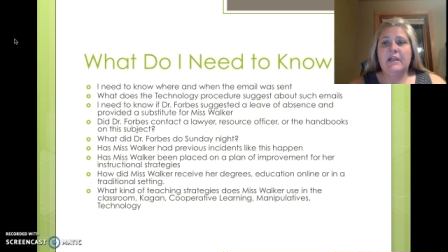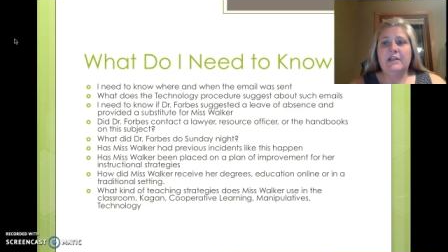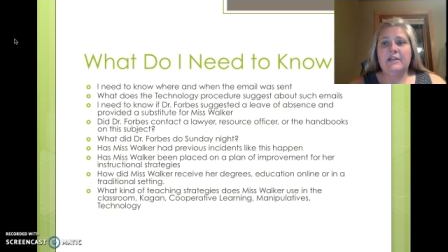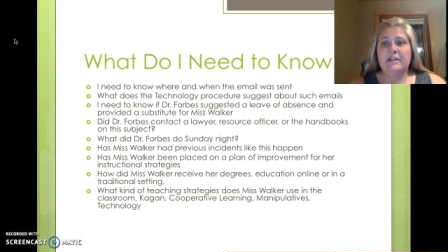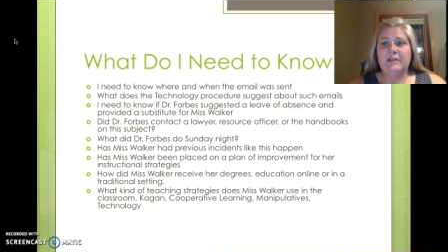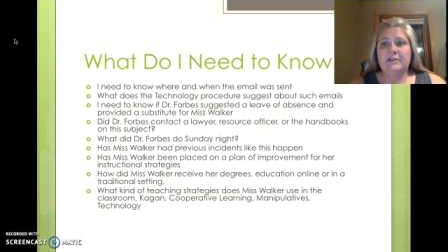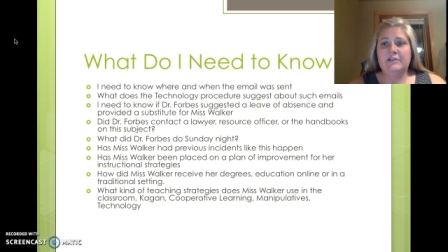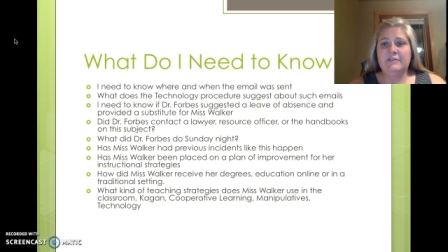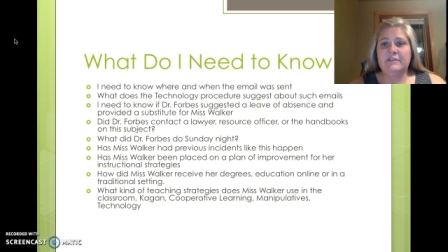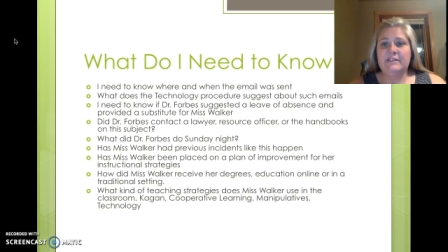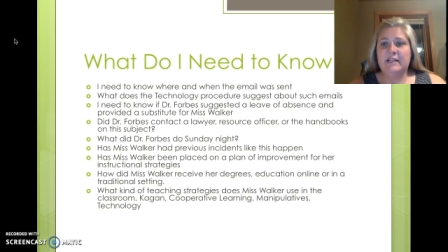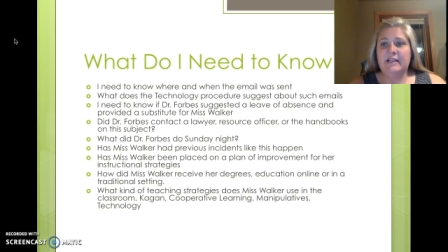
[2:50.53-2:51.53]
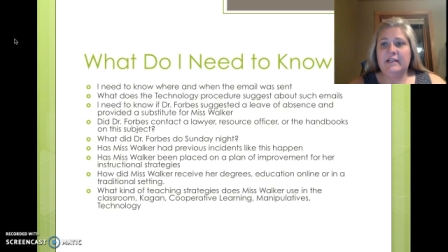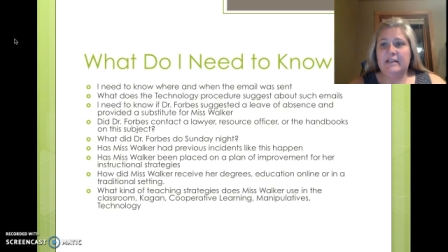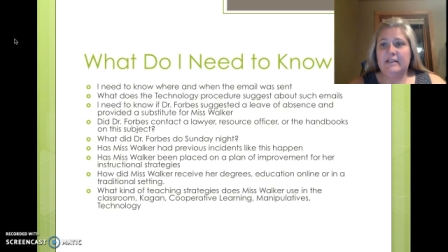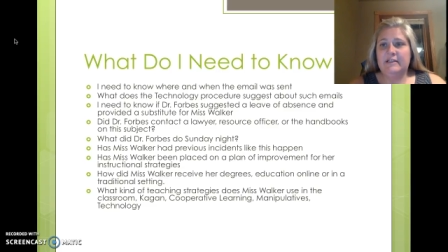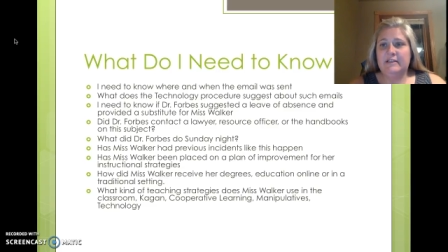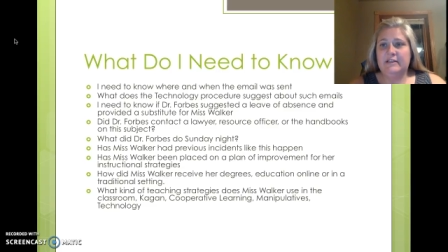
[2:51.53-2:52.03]
And the only reason I
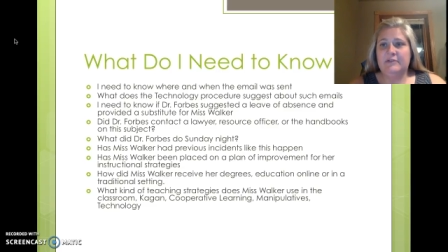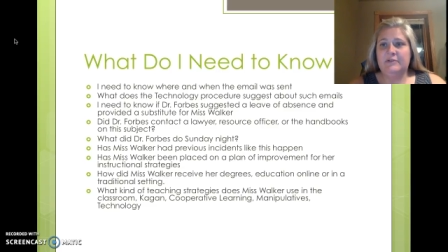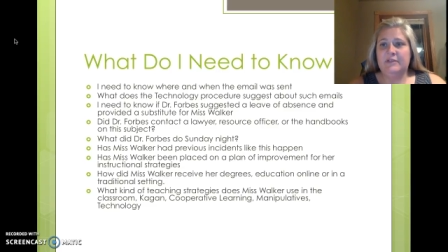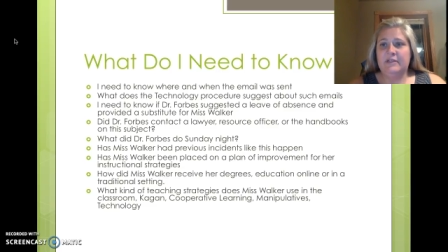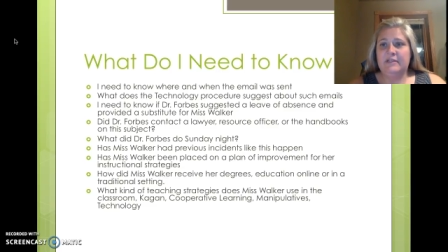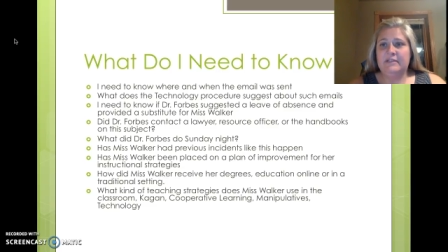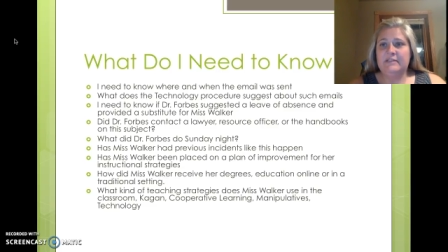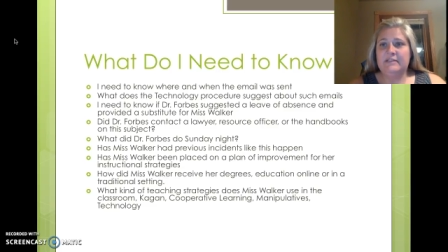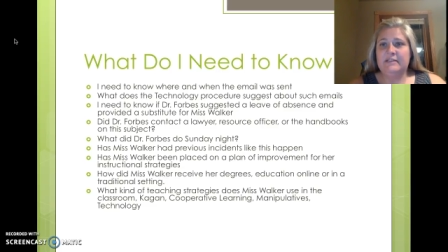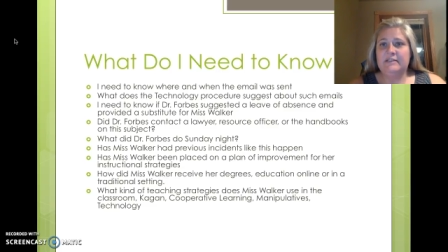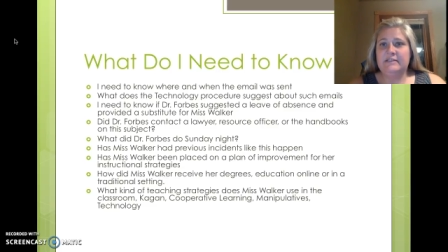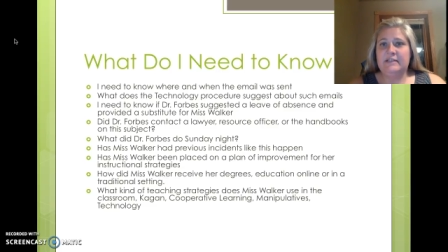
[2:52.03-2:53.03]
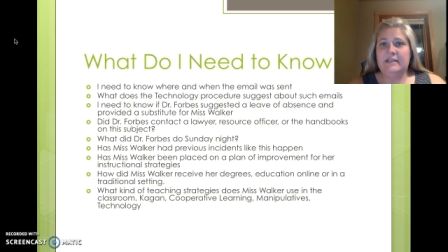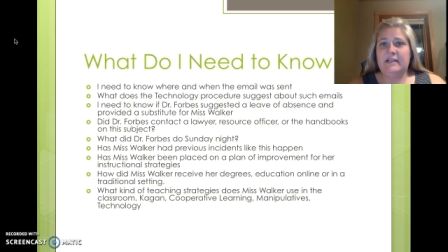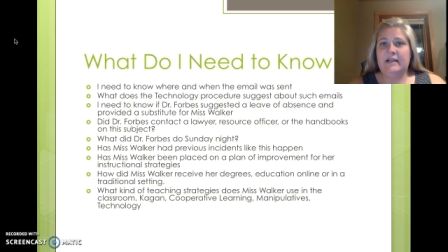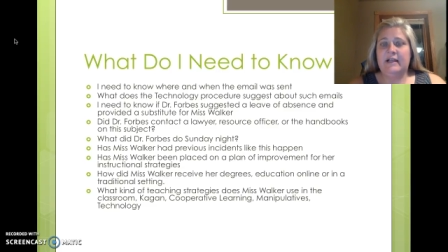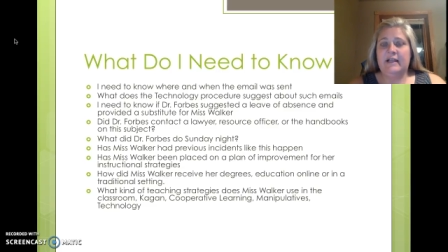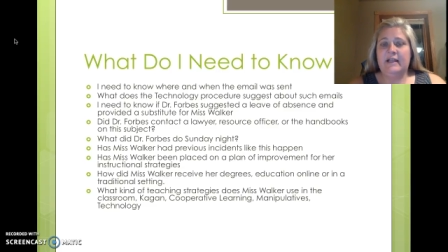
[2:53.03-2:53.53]
need to know this is that
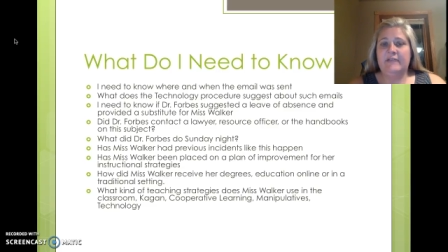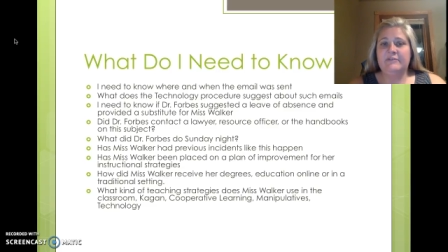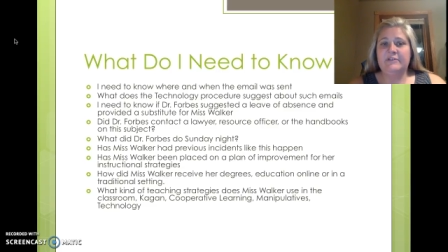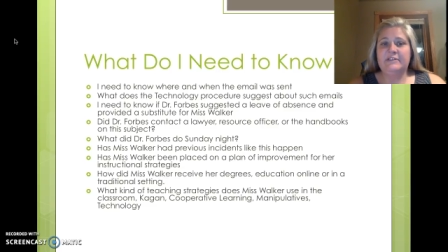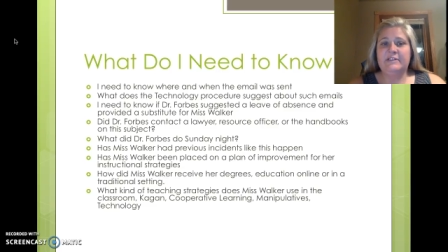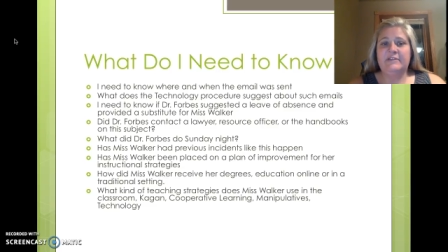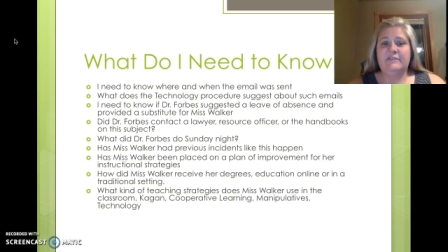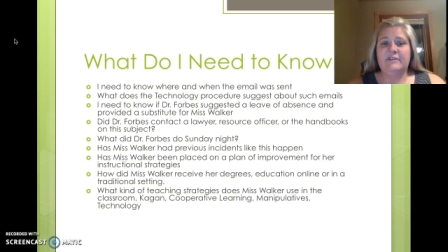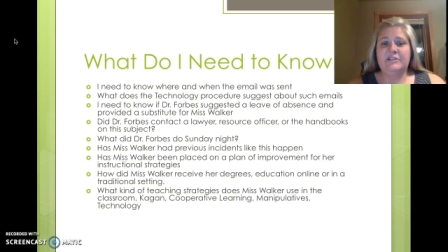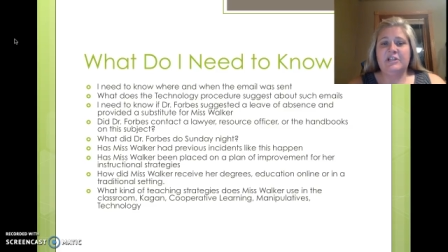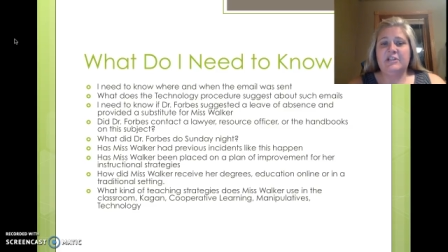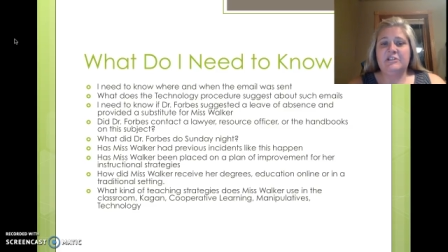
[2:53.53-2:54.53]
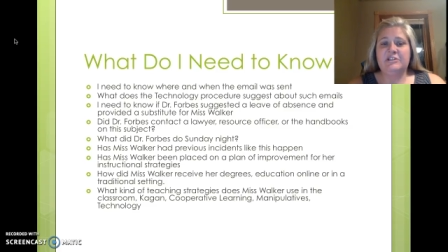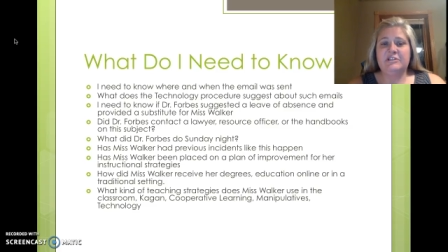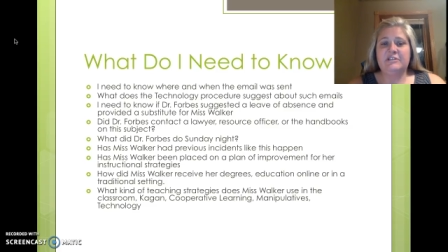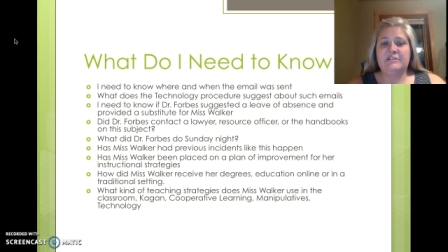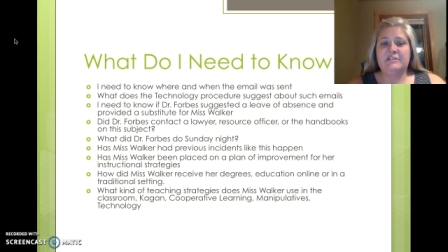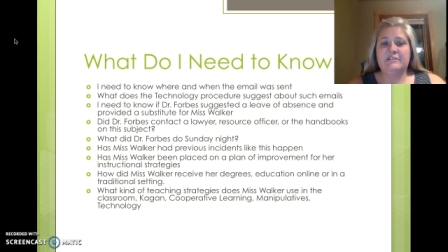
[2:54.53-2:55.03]
I have received
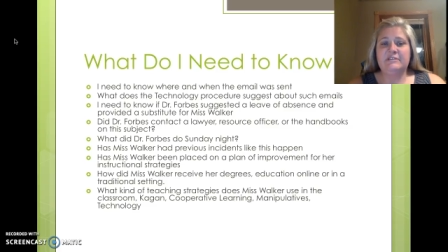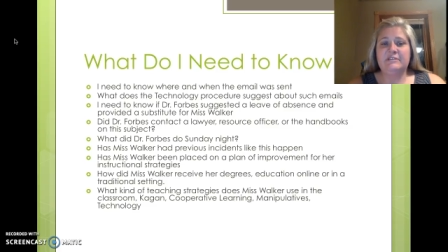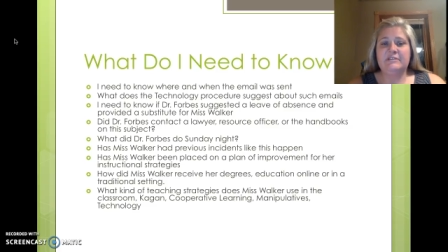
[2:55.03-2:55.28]
education